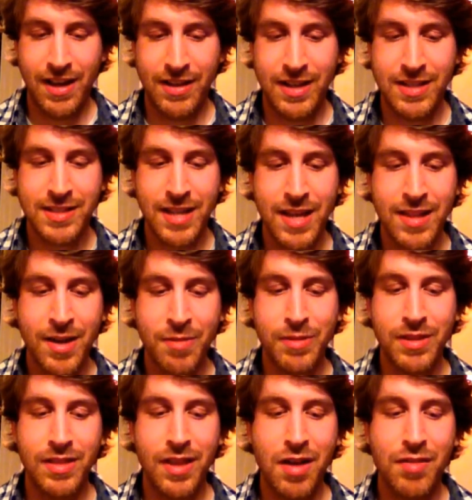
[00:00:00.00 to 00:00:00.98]
I say that
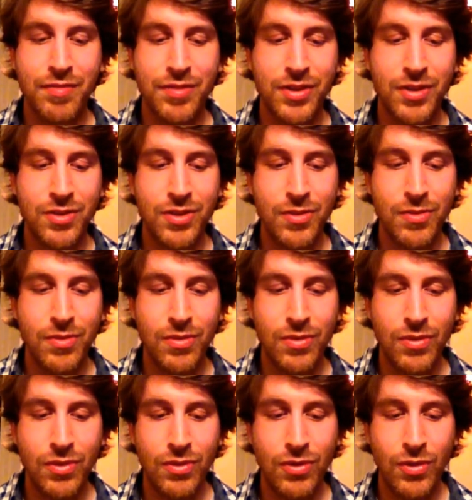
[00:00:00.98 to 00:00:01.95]
with love. You know,
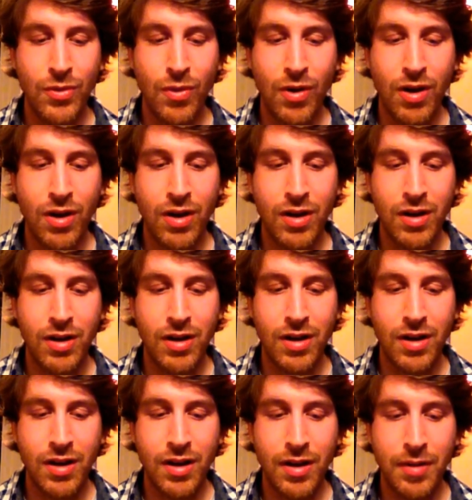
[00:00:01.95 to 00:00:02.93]
you
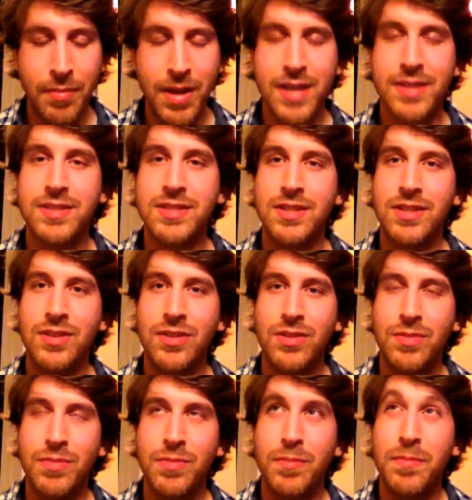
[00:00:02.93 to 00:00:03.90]
are a mess. You know,